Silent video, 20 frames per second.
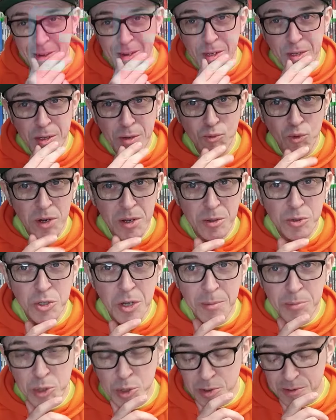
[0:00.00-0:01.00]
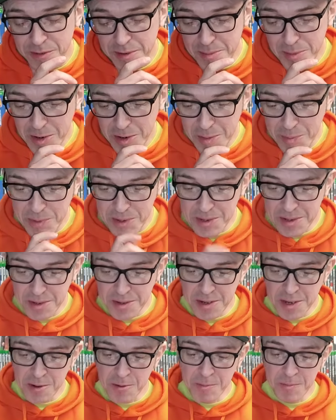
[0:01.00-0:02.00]
into the real top stuff, in my
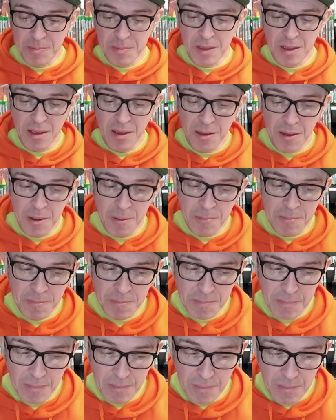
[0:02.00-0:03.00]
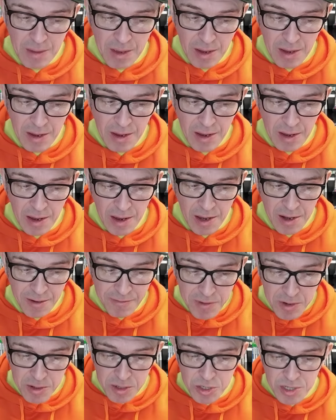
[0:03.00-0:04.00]
opinion, now. And
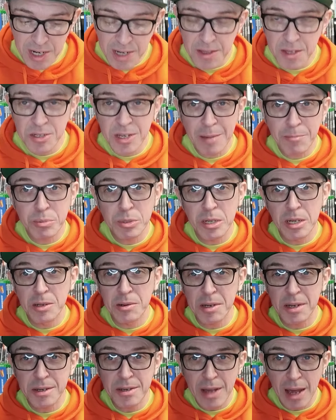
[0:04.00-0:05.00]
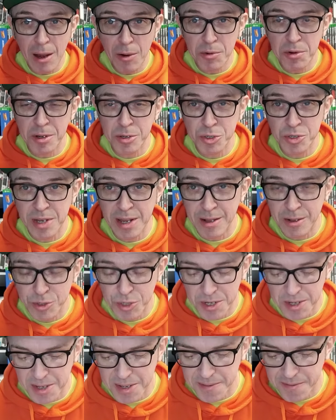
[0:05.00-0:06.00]
I've got to say, there's absolutely no
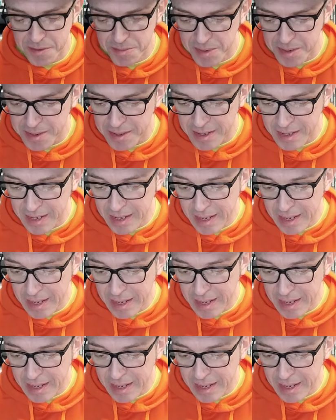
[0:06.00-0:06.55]
nostalgia here for me.